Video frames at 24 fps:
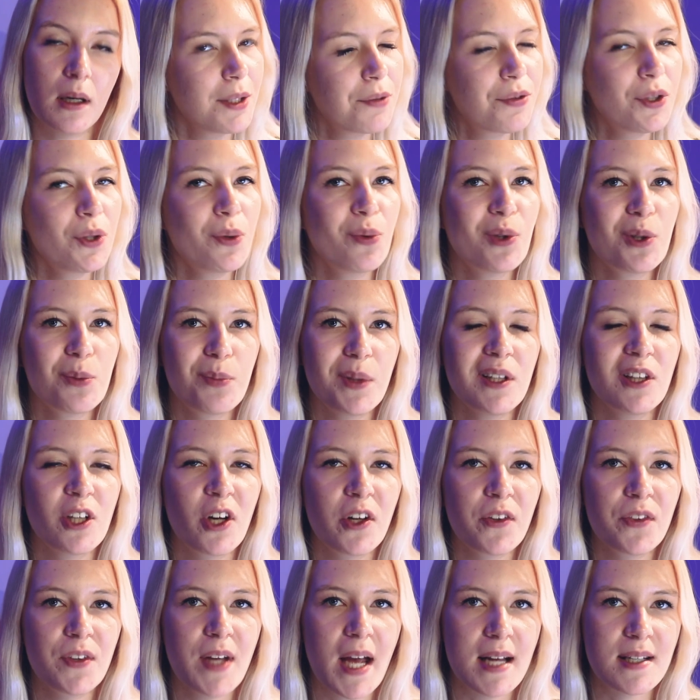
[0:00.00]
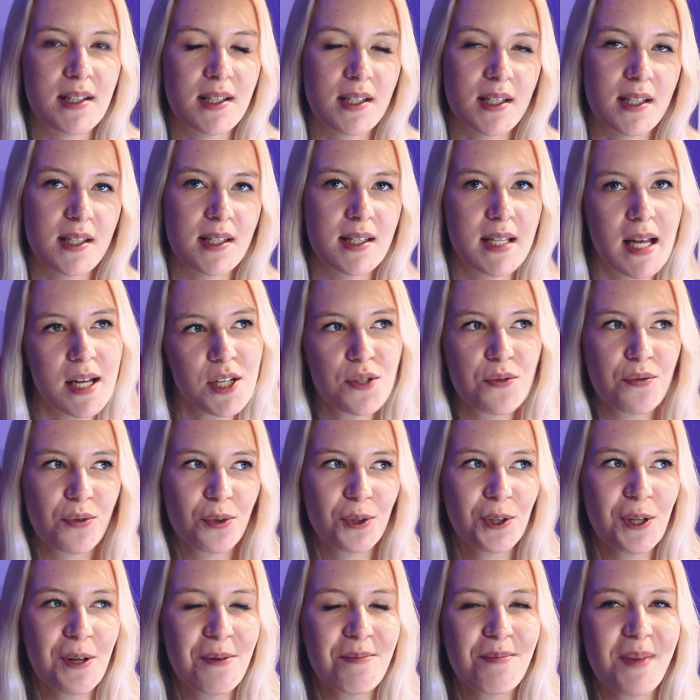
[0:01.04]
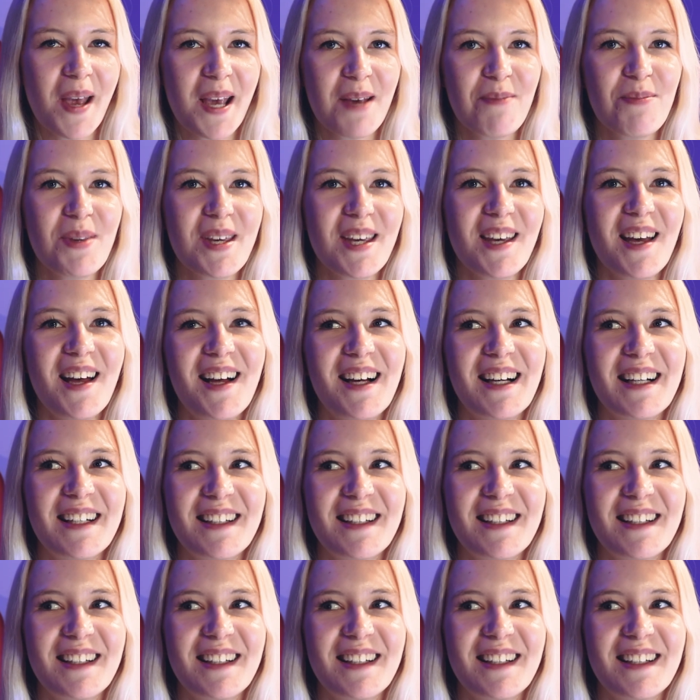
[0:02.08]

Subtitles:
If you will be not that successful, maybe